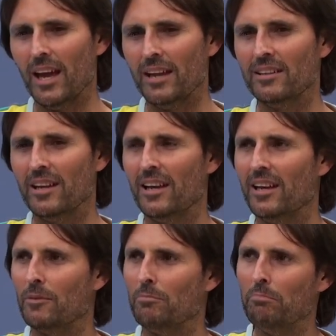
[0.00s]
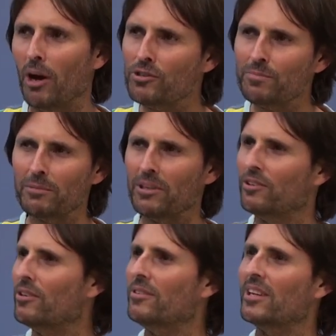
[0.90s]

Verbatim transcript: And most people on earth